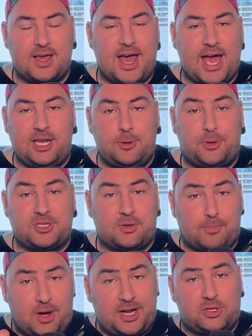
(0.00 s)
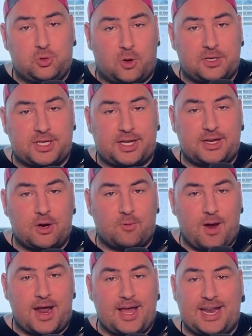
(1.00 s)
and you put some money towards it,
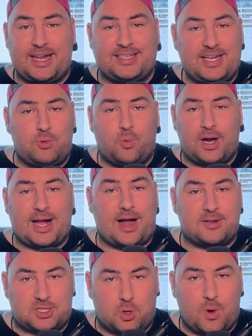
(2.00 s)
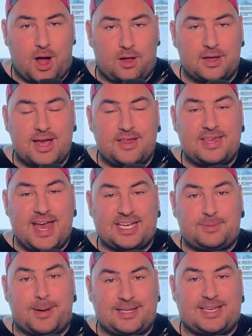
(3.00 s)
right? And it didn't work out so well. The
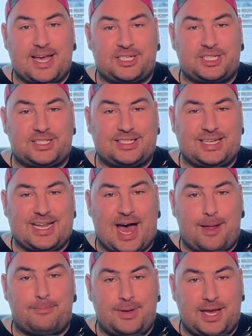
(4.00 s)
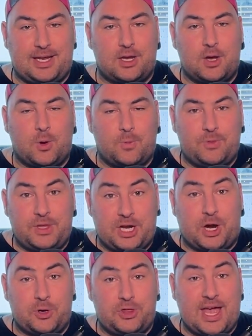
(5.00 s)
expectation did not meet, you
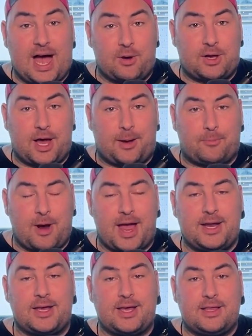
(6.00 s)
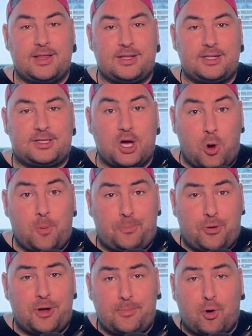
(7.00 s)
know, the outcome, right? don't
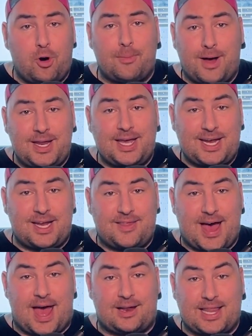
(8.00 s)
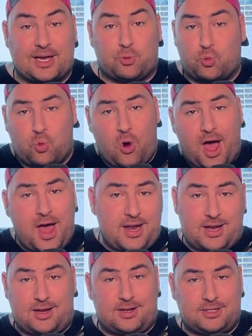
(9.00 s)
put more money into that. Like,
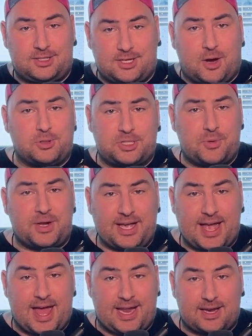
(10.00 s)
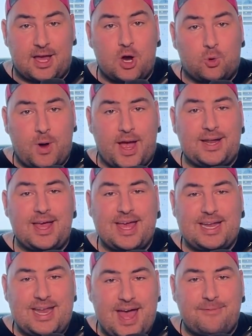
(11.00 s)
run. Don't do it again, right?
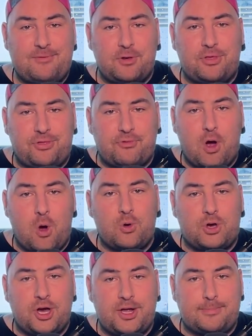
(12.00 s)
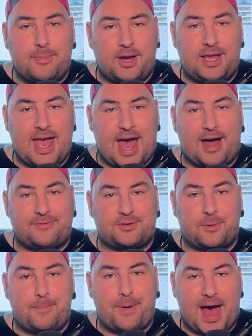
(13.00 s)
Never throw good money
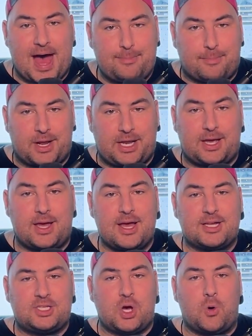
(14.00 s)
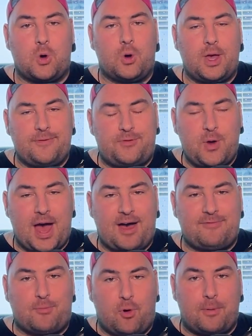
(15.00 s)
after bad money. So, if you
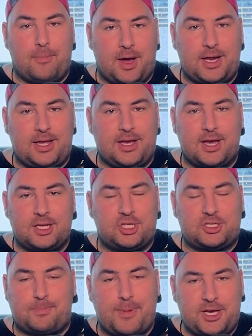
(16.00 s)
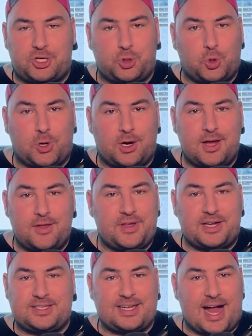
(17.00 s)
have more money, just make sure that
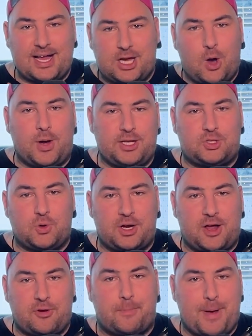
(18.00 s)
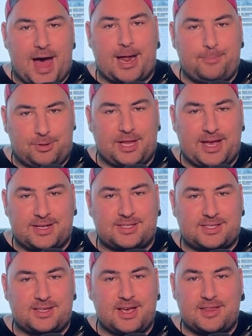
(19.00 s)
it's not going to another bad
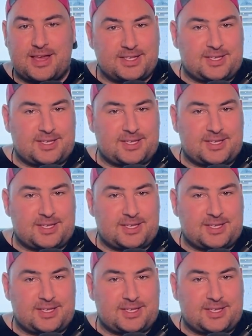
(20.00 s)
place. That's